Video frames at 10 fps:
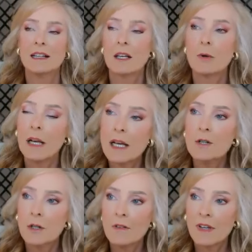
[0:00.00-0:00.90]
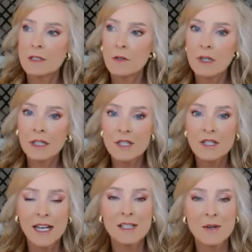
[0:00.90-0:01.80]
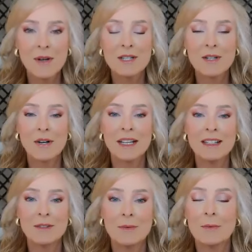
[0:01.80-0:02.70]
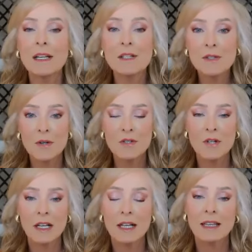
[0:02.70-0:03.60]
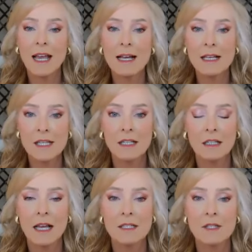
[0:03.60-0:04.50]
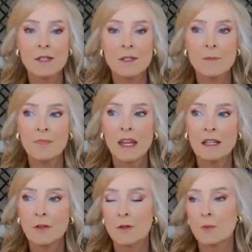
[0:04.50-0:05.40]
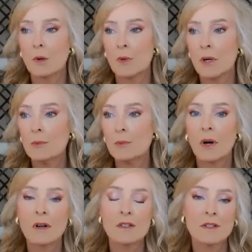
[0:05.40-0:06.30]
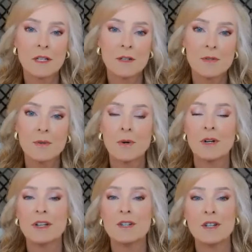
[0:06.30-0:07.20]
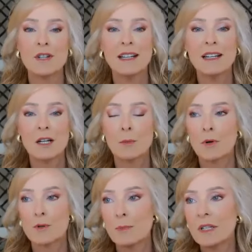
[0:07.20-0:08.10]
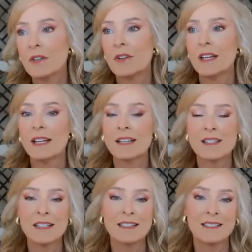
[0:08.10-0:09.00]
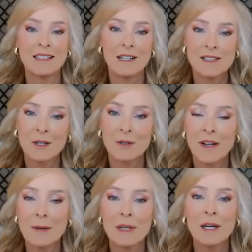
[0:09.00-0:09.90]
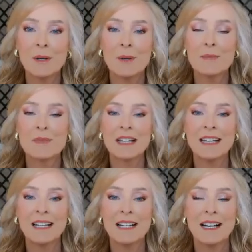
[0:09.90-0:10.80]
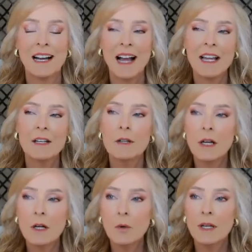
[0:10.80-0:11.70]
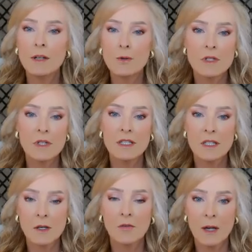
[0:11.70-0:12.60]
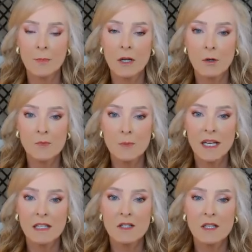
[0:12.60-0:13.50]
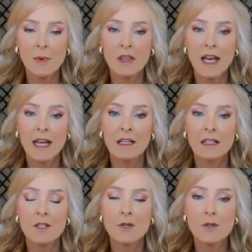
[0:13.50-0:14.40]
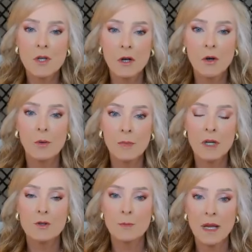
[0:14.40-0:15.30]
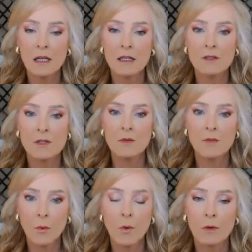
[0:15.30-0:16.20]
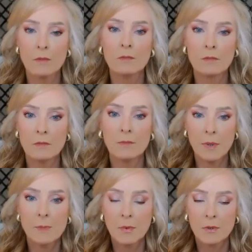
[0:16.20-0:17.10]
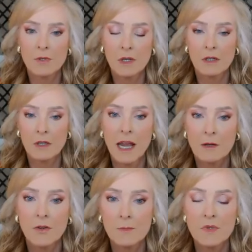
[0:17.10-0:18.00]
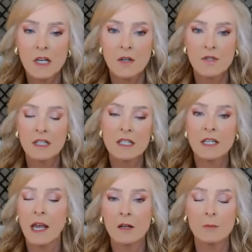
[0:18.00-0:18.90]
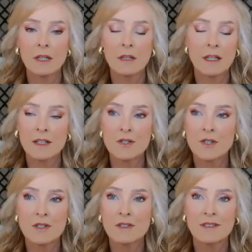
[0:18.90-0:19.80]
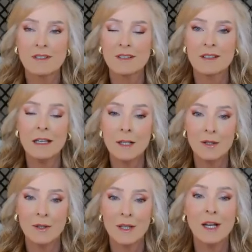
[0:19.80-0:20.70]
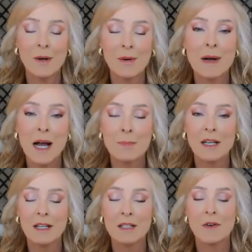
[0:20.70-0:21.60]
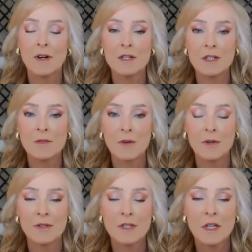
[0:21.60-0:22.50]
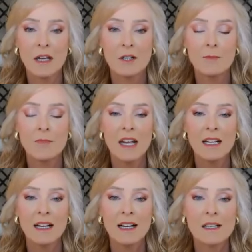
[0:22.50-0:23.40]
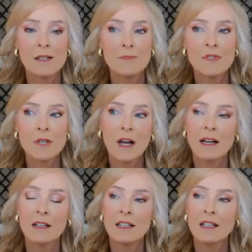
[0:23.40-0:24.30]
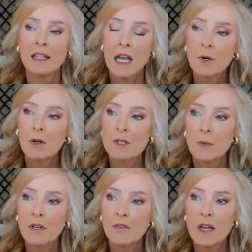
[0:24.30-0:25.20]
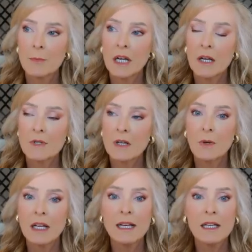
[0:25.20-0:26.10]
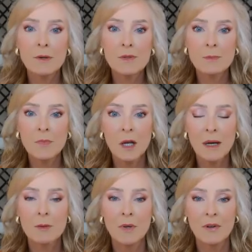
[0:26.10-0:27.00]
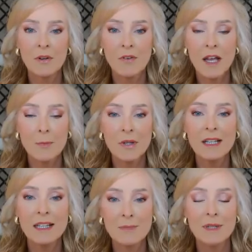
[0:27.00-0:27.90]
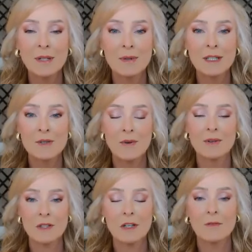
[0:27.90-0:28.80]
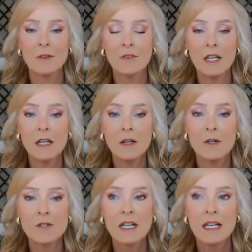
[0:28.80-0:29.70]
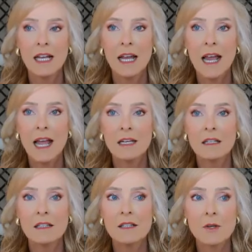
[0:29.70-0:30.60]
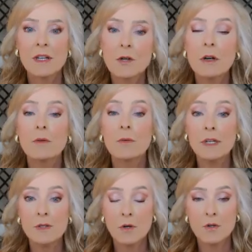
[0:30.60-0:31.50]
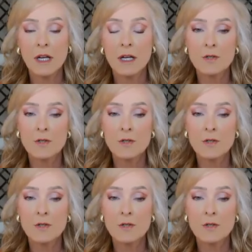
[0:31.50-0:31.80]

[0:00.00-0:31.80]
I thought, well, I should invest in real estate. And so I started researching like the asset classes. You know, there's mobile home parks and self storage and commercial buildings and uh, single family homes. And I had no interest in the single family home space. I mean, that is so much maintenance for people to handle themselves. And the scalability is just nil. You know, in my opinion, it's very mm. difficult to scale. Um, so I came across multifamily and I was like, well, I know something about multifamily. I've been doing this for, you know, 15 years. And so I started researching.